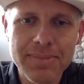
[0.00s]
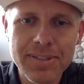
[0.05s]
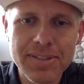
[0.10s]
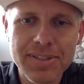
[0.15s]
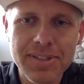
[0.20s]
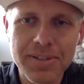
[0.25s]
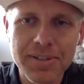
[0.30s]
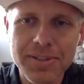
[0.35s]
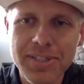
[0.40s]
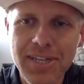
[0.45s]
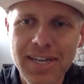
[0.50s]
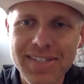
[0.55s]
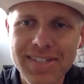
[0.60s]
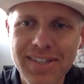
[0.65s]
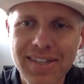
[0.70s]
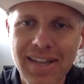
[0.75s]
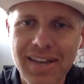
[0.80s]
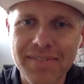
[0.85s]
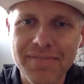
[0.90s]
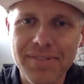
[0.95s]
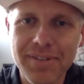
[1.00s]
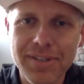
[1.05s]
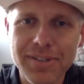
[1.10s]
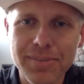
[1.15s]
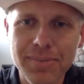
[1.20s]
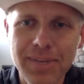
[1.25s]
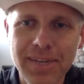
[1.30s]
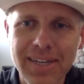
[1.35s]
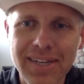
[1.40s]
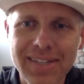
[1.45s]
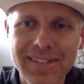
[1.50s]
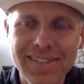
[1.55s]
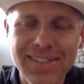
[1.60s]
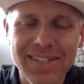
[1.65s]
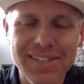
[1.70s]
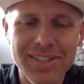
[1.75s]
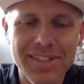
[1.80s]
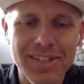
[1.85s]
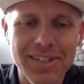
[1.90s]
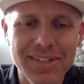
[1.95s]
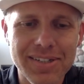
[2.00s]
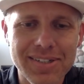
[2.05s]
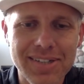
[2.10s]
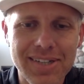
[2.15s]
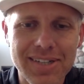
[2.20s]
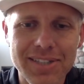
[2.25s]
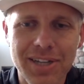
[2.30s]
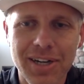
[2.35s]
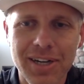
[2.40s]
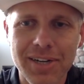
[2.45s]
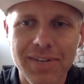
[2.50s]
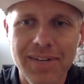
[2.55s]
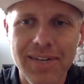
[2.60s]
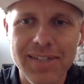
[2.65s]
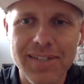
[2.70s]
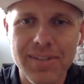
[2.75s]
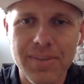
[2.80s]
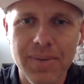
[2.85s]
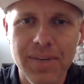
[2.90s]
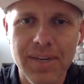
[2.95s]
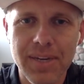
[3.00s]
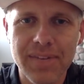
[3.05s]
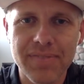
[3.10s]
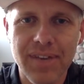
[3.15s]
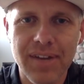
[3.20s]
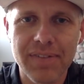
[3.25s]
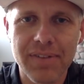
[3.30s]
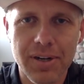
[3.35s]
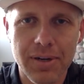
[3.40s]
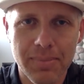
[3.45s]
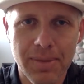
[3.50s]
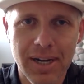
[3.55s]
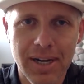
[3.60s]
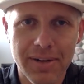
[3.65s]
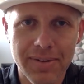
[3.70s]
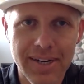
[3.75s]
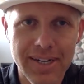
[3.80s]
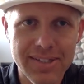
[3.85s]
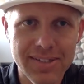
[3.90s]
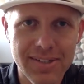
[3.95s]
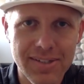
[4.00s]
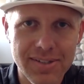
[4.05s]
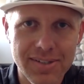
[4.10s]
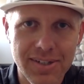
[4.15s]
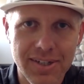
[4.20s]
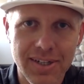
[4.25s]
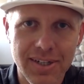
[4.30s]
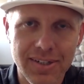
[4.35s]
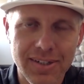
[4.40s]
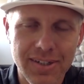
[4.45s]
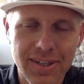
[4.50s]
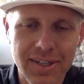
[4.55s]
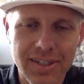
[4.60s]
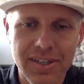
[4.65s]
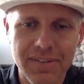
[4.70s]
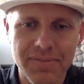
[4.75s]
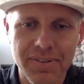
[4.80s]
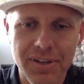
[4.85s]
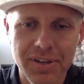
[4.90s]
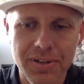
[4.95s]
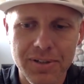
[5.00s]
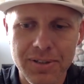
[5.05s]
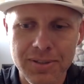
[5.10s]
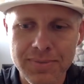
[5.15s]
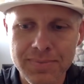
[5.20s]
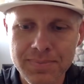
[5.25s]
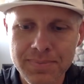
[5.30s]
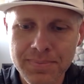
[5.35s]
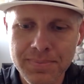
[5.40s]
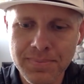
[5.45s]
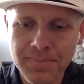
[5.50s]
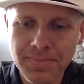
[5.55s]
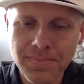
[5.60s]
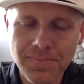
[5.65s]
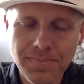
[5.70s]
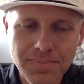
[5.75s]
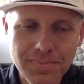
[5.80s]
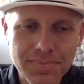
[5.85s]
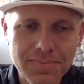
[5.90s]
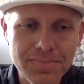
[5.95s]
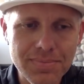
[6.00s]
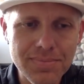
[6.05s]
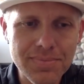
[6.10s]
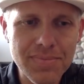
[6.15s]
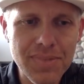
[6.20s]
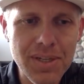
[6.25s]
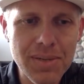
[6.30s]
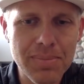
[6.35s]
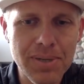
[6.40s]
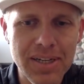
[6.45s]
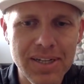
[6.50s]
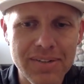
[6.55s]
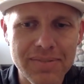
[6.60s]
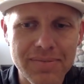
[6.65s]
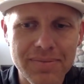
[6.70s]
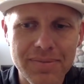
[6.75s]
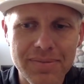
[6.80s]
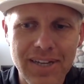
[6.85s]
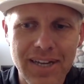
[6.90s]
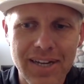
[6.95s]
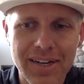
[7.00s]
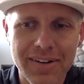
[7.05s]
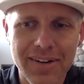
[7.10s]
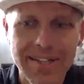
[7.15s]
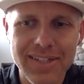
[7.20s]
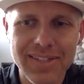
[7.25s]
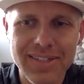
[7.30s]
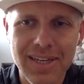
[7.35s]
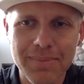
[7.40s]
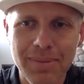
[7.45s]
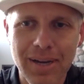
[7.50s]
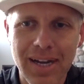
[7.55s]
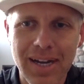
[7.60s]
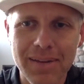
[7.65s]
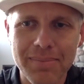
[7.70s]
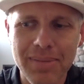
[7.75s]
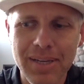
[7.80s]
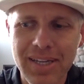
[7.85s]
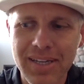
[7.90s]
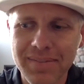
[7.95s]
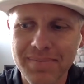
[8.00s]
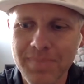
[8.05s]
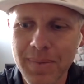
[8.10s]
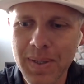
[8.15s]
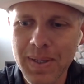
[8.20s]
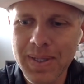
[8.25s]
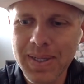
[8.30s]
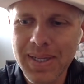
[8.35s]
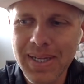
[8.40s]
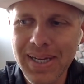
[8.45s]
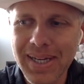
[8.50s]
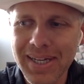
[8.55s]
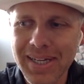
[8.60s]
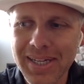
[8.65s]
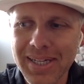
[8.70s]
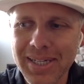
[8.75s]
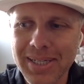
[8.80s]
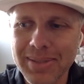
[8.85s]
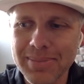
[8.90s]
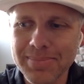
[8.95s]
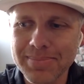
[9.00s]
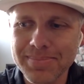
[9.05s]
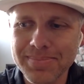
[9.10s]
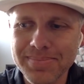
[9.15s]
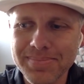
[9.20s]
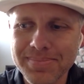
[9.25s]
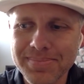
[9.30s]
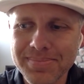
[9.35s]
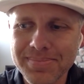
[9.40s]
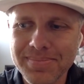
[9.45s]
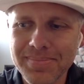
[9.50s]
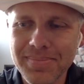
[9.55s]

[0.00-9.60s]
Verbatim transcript: I'm just still chasing that first win. It's such a such a hard race to win. 500 mile races are are difficult, but got a great team behind me, um,